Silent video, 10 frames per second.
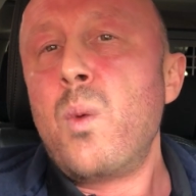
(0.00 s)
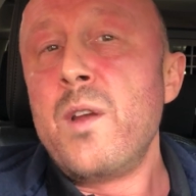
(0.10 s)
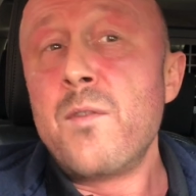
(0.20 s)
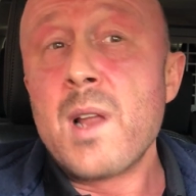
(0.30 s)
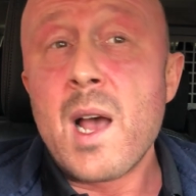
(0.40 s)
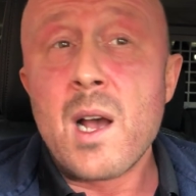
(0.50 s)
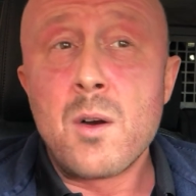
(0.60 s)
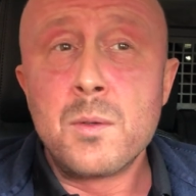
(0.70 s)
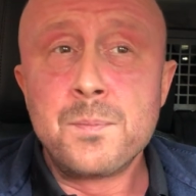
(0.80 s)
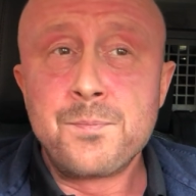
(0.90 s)
We've
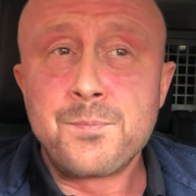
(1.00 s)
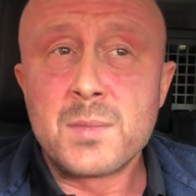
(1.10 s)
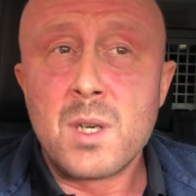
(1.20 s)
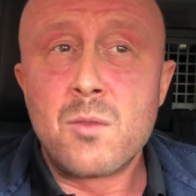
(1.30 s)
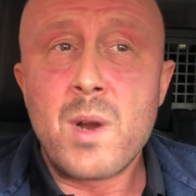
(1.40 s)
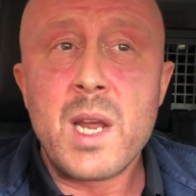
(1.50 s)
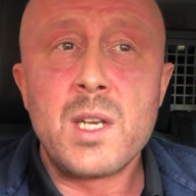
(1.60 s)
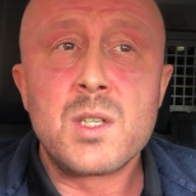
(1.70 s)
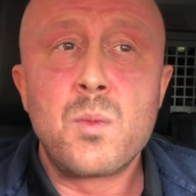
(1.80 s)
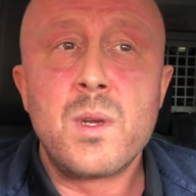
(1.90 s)
now
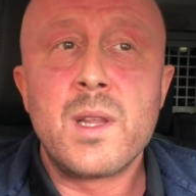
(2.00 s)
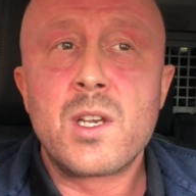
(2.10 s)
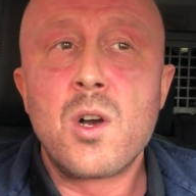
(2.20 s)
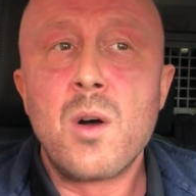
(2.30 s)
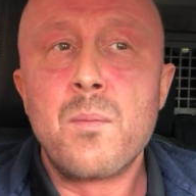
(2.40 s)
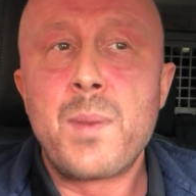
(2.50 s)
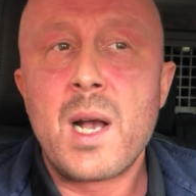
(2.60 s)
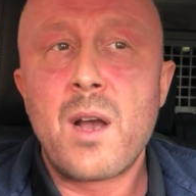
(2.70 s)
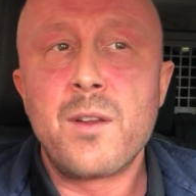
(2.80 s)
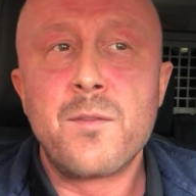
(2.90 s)
arranged with a
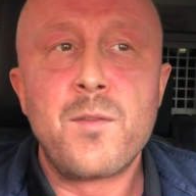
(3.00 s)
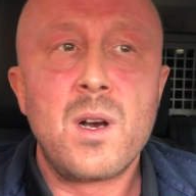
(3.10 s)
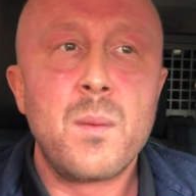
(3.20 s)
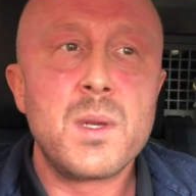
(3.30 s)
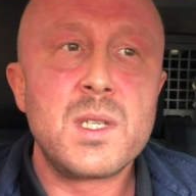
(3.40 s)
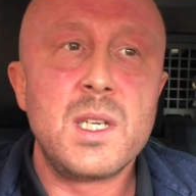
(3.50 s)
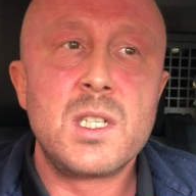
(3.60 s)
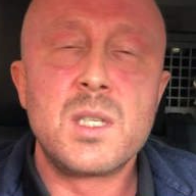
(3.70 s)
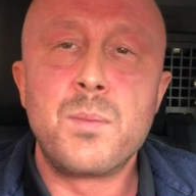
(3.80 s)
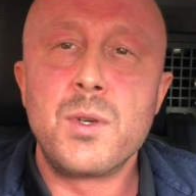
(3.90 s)
compounding pharmacy
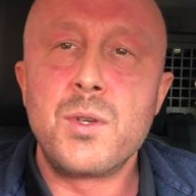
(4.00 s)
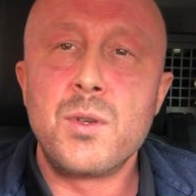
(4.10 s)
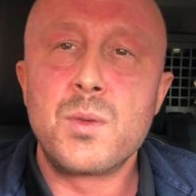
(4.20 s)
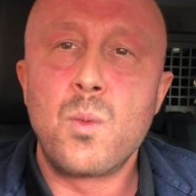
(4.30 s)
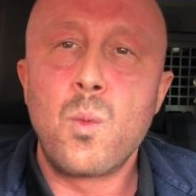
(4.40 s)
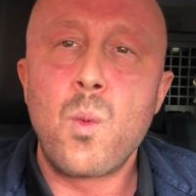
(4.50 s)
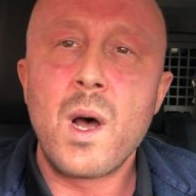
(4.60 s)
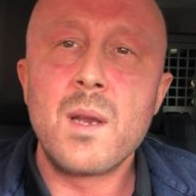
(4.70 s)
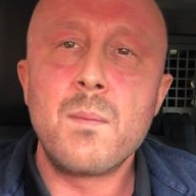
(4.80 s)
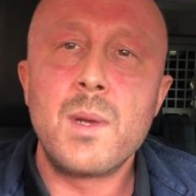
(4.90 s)
to produce
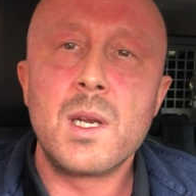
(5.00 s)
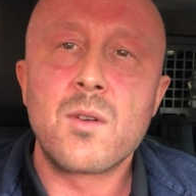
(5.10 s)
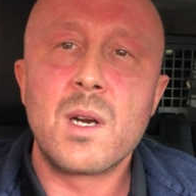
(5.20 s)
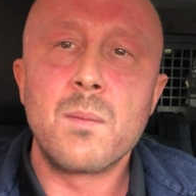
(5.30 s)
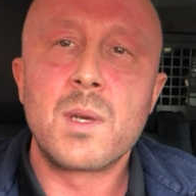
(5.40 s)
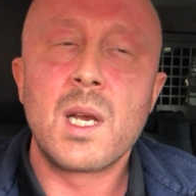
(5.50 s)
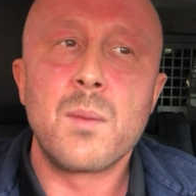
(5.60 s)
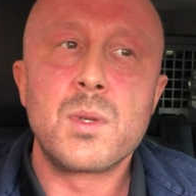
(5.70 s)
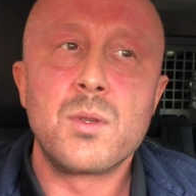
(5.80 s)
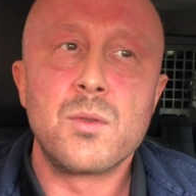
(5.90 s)
1 milligram
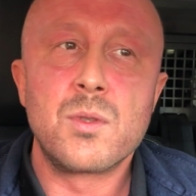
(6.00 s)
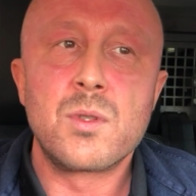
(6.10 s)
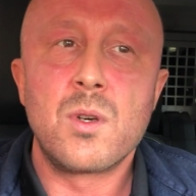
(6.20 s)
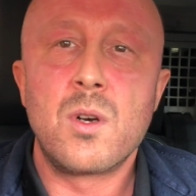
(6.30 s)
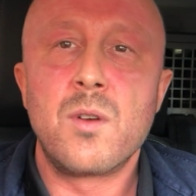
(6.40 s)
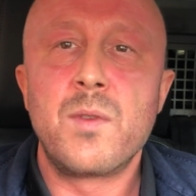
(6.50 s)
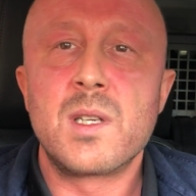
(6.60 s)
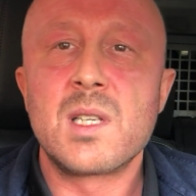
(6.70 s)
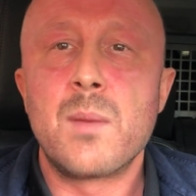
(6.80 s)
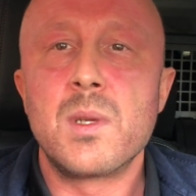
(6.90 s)
capsules of
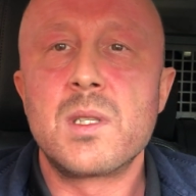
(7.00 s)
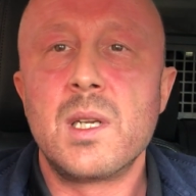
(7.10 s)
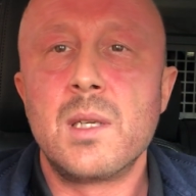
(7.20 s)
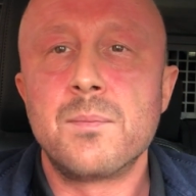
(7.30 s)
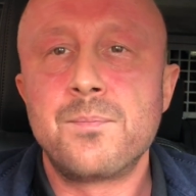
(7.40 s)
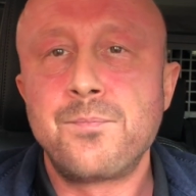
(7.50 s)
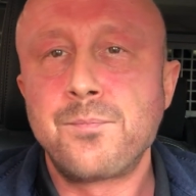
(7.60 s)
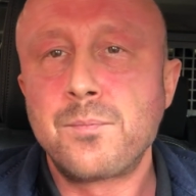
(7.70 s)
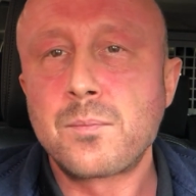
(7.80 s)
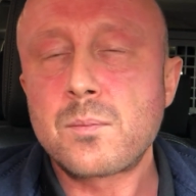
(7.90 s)
Exemestane
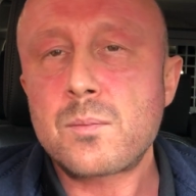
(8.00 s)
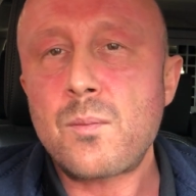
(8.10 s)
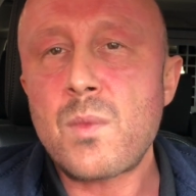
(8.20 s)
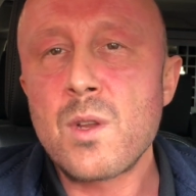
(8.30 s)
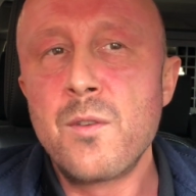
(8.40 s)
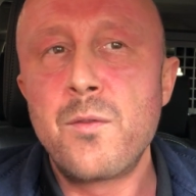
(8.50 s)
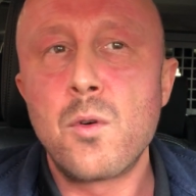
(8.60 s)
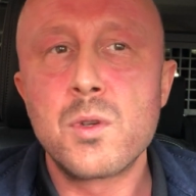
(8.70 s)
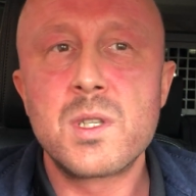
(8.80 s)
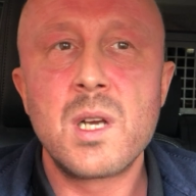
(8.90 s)

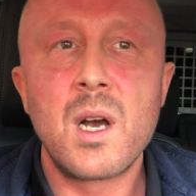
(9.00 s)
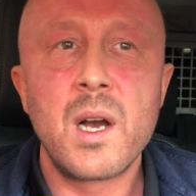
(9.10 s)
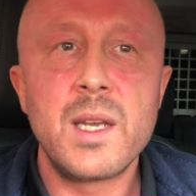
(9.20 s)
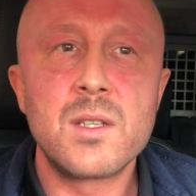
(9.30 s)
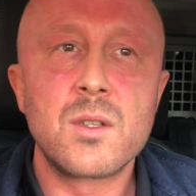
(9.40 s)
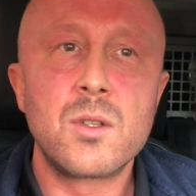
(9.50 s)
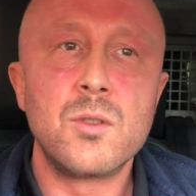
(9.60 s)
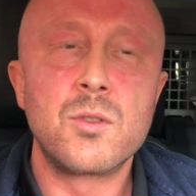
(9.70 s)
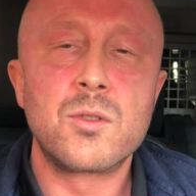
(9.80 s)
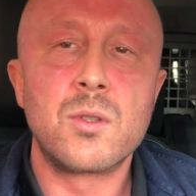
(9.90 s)
for tight
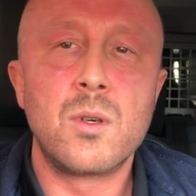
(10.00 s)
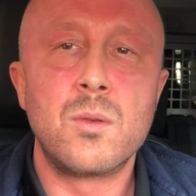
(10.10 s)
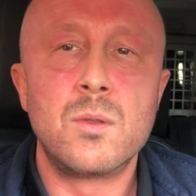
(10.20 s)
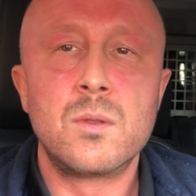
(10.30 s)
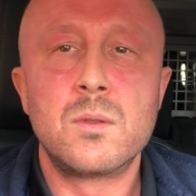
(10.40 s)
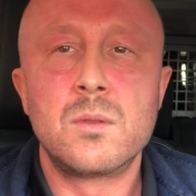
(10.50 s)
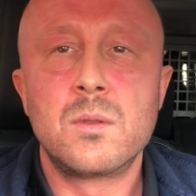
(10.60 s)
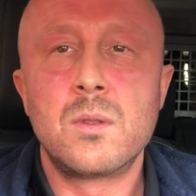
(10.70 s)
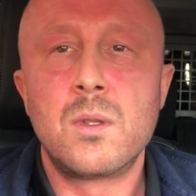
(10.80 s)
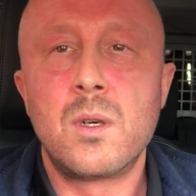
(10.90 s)
control
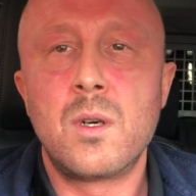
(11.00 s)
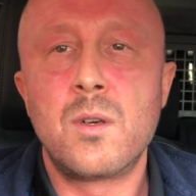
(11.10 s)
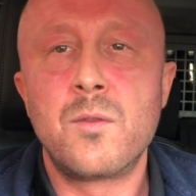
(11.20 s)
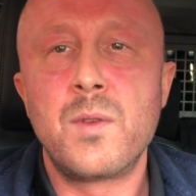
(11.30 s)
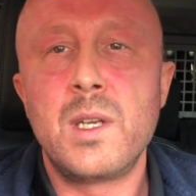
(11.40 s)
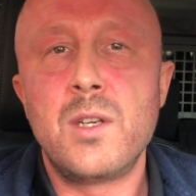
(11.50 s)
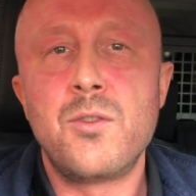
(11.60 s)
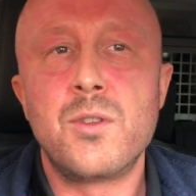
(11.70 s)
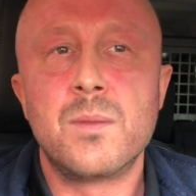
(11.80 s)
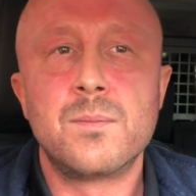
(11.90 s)
of
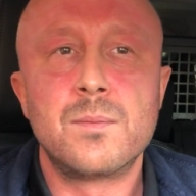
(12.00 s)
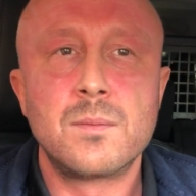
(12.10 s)
estrogen.